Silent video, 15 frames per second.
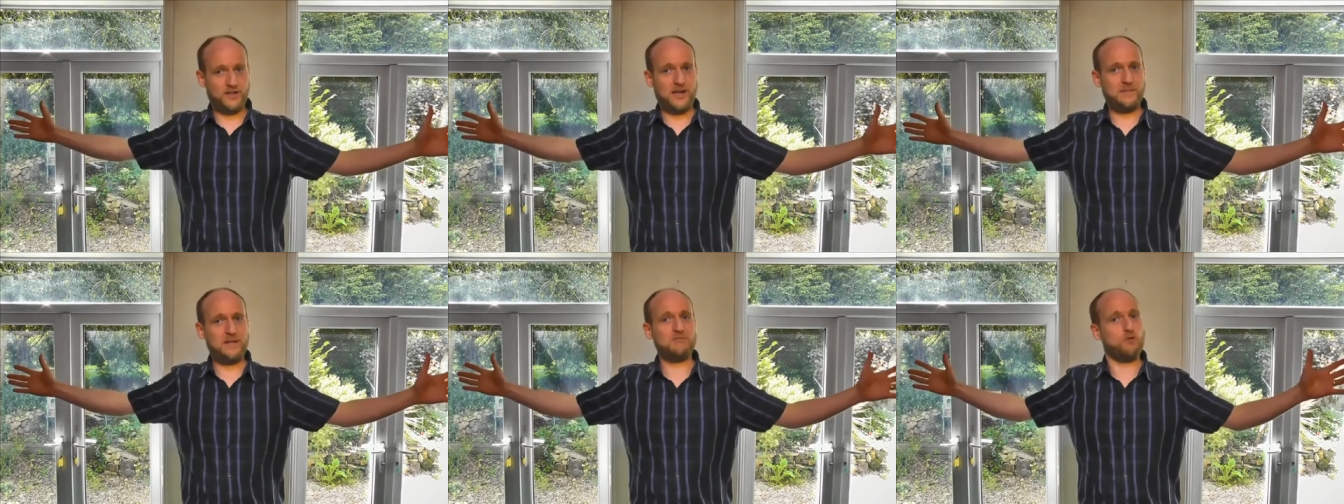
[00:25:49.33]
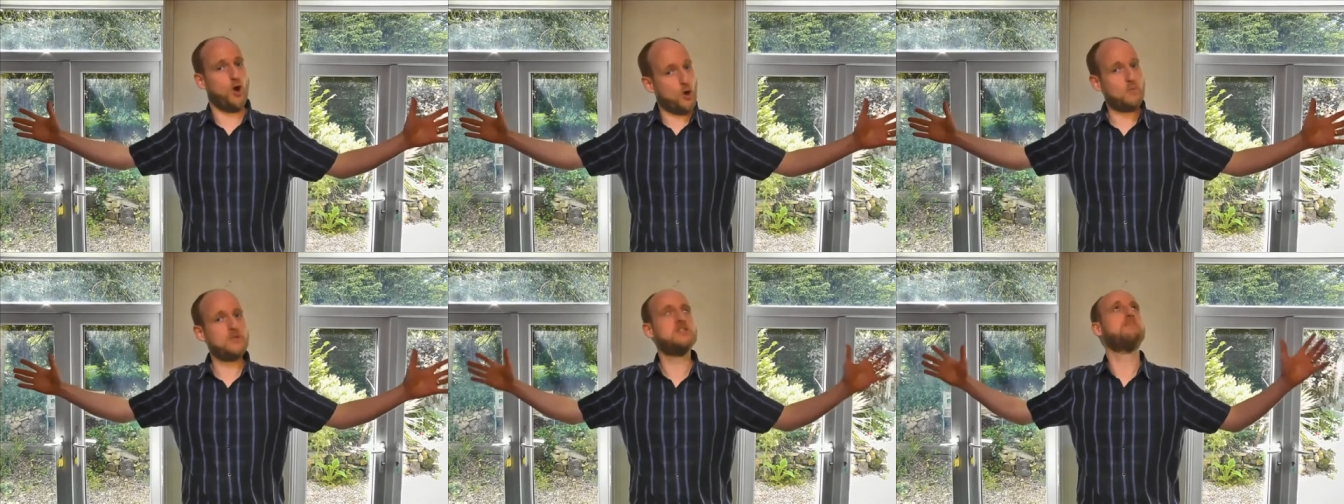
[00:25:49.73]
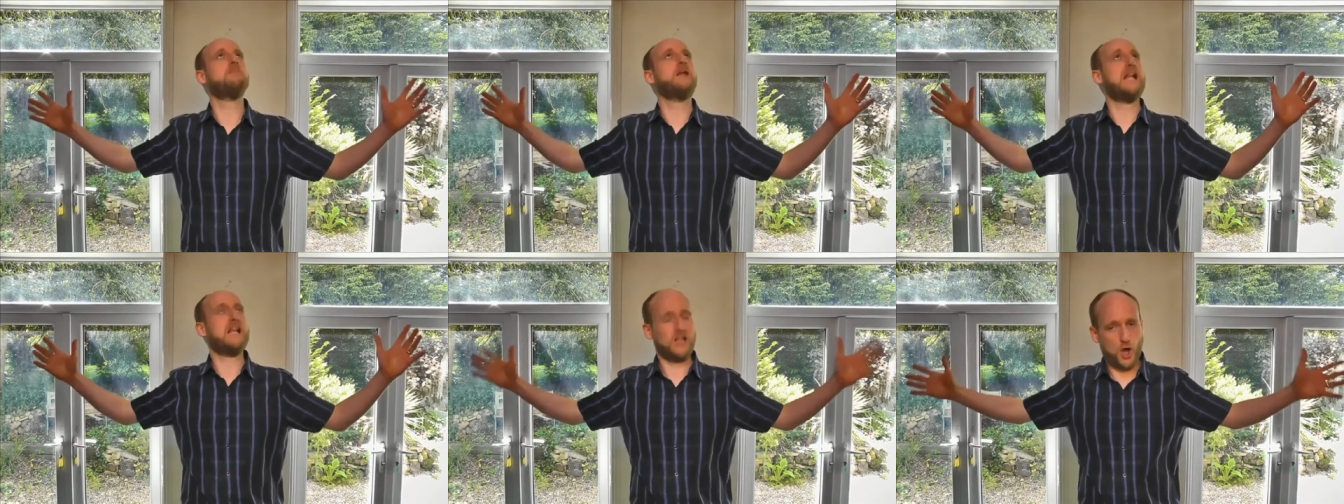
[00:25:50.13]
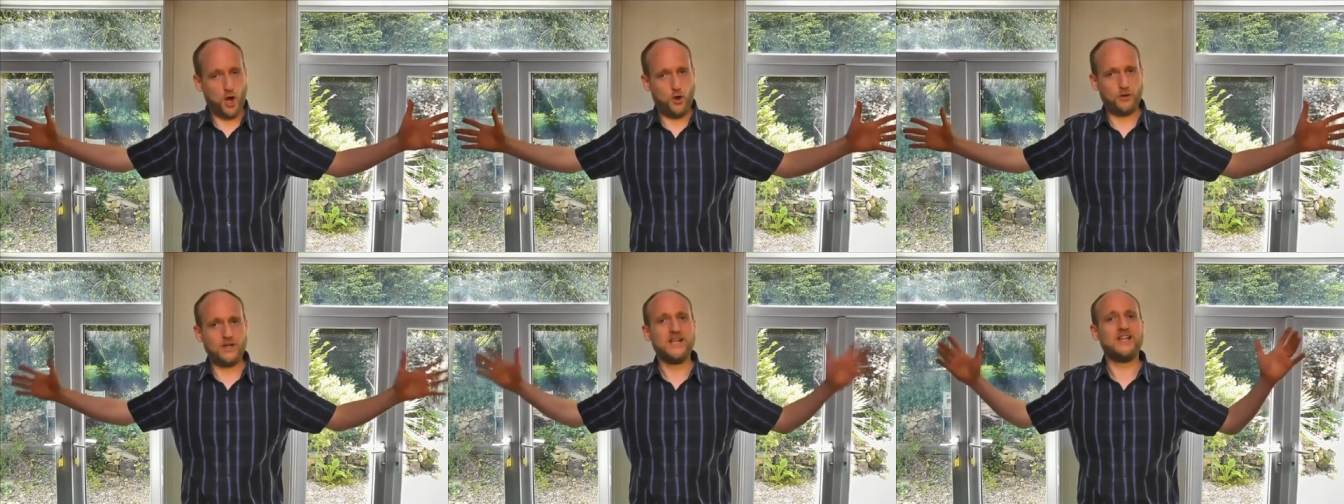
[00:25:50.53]
I mean, Romans,
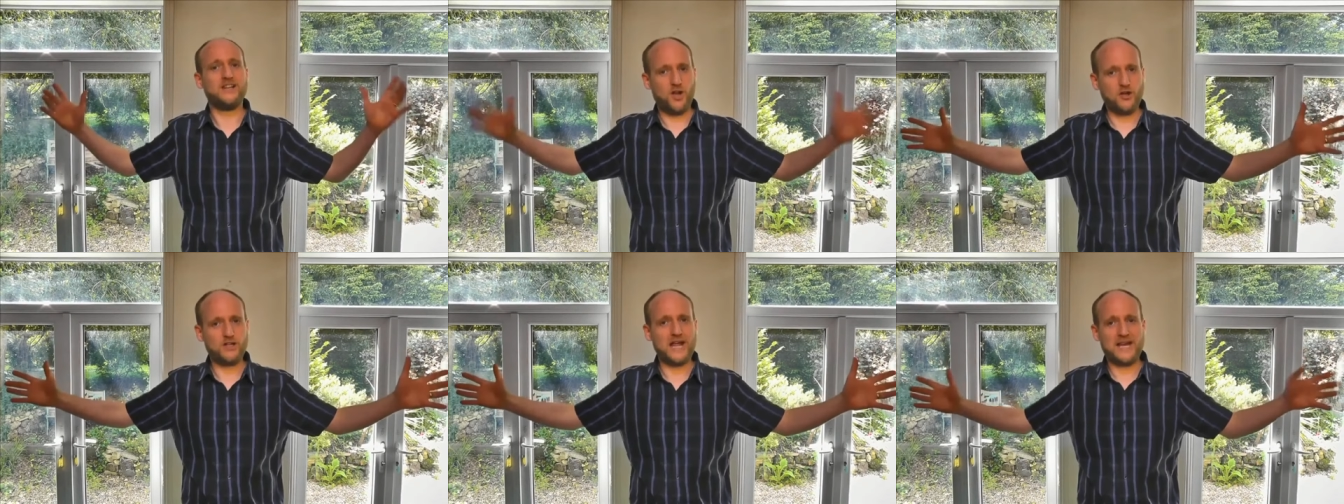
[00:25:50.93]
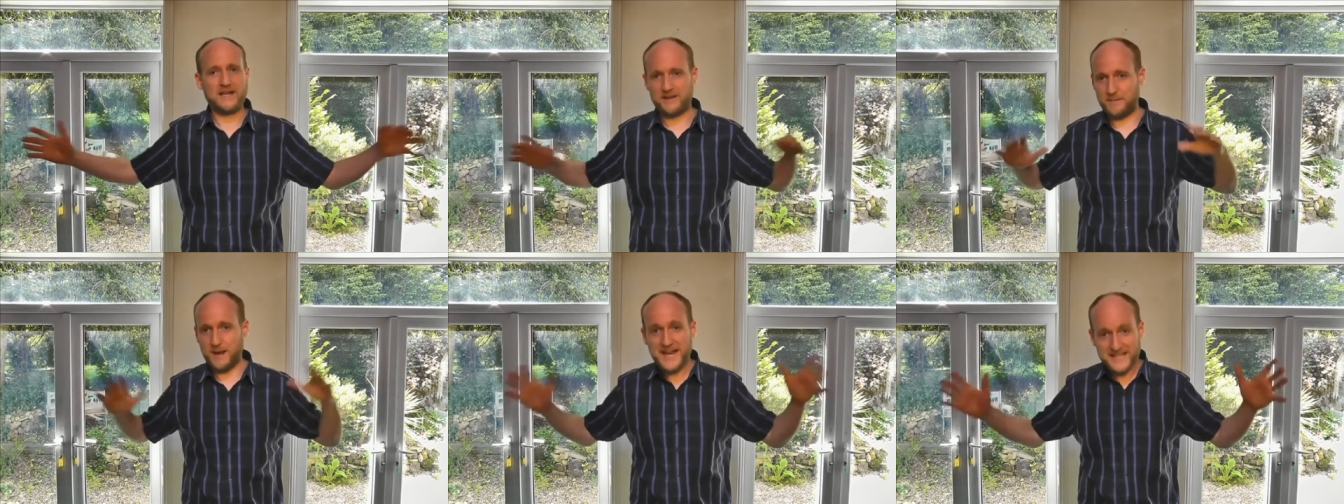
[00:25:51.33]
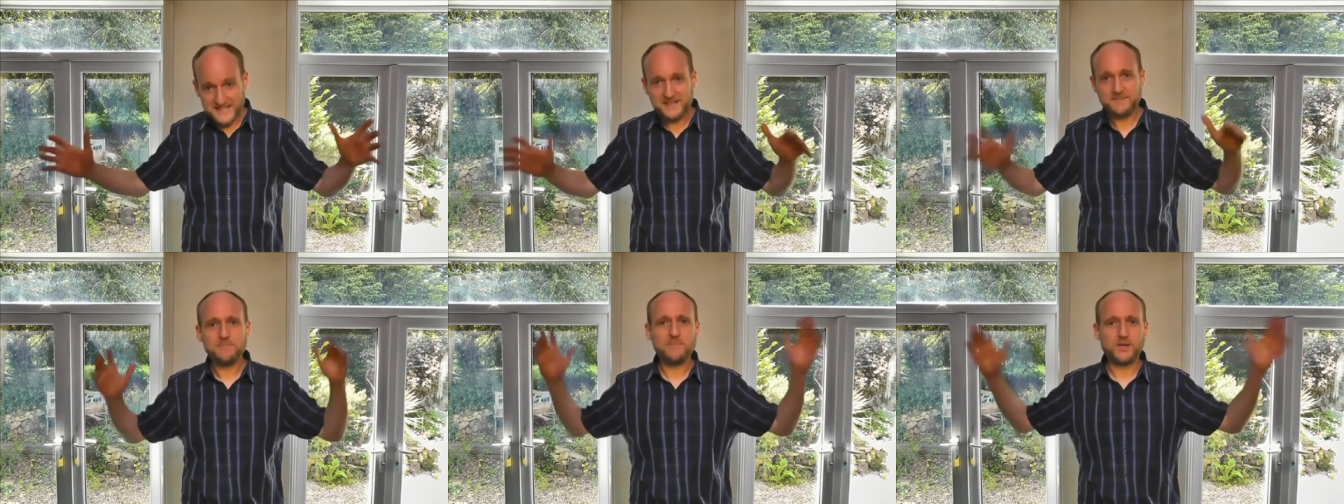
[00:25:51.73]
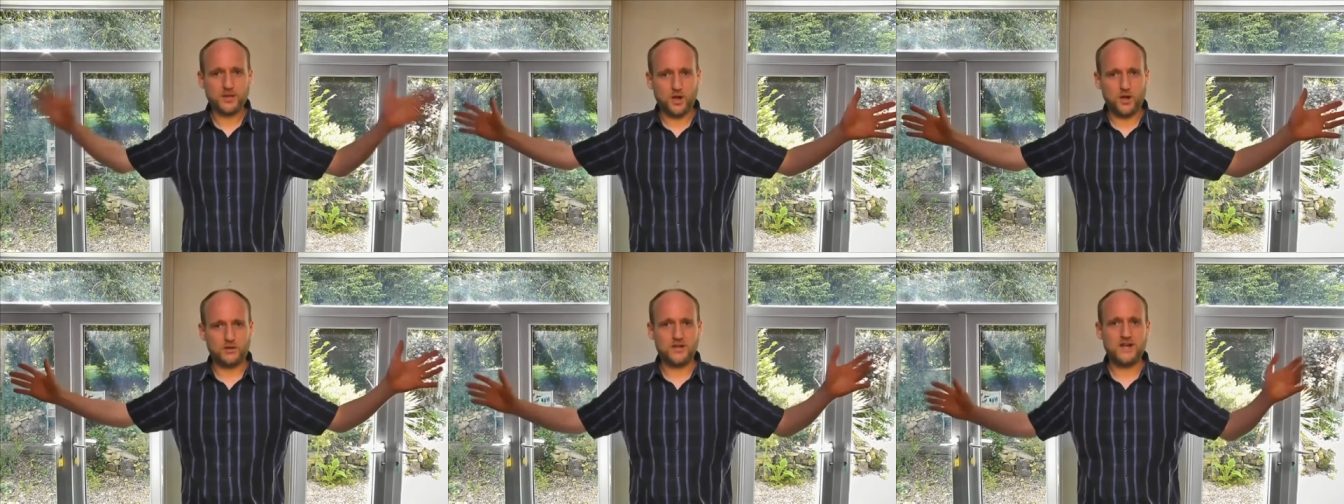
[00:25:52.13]
long, long letter. Amazing, but
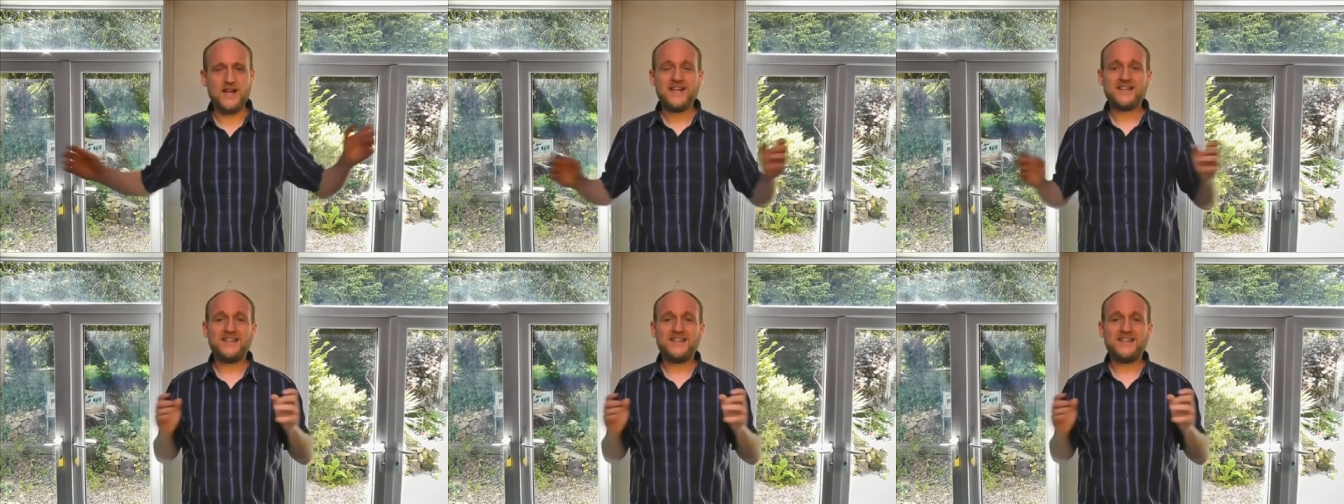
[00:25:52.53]
long.